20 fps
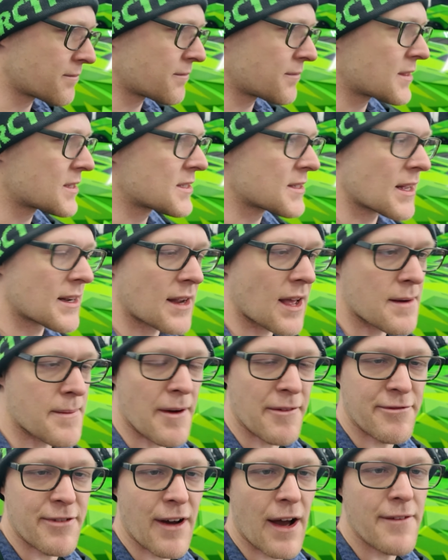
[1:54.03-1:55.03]
this sled got
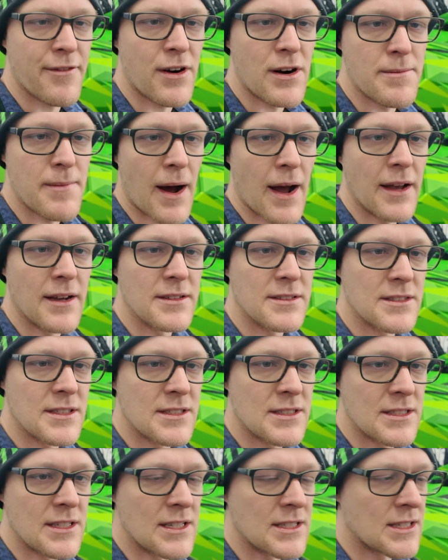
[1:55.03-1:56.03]
about 500 miles
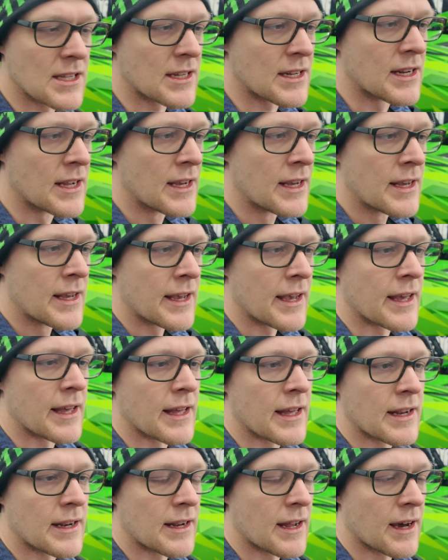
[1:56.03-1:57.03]
this season,
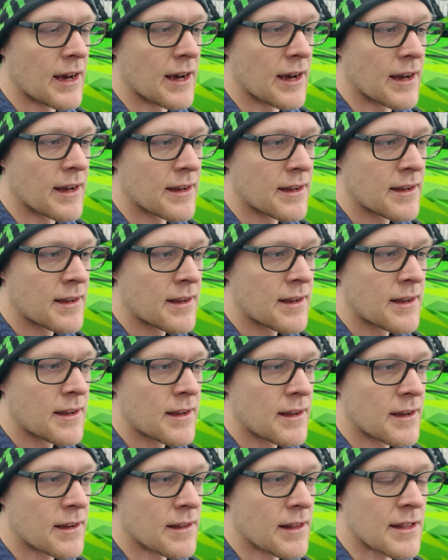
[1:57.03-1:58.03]
and
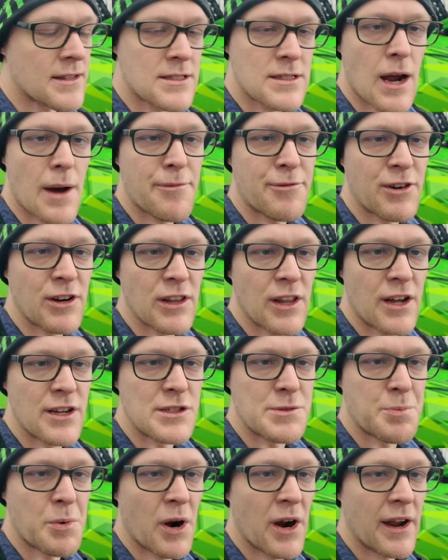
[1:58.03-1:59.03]
they stopped for a
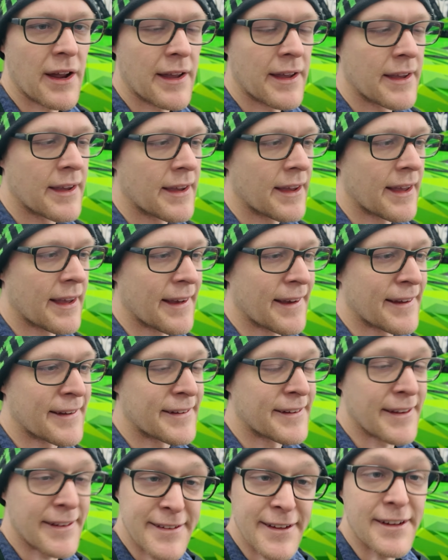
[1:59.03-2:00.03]
lunch break,
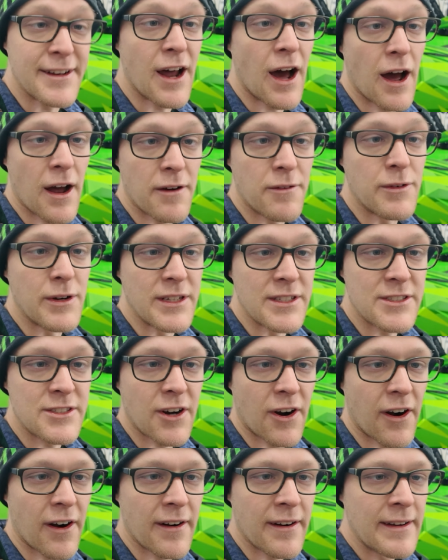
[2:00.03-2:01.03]
and it did not
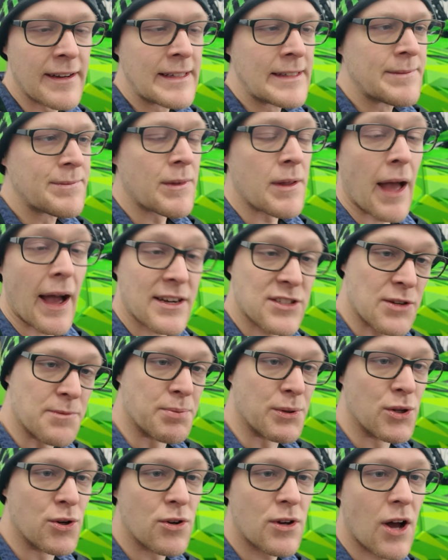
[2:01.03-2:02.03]
restart. Actually
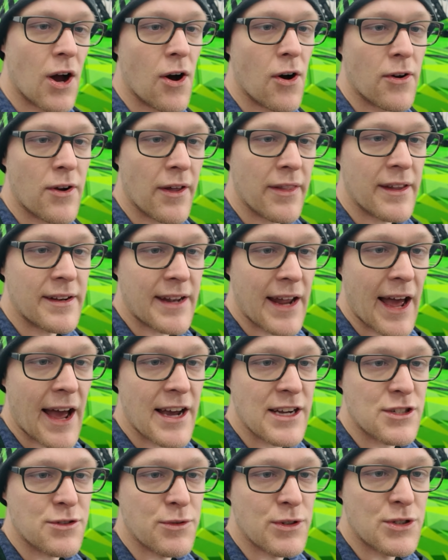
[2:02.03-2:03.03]
blew a code on the
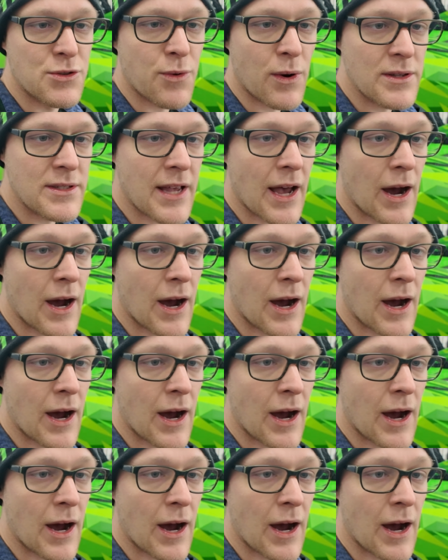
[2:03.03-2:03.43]
dash, which was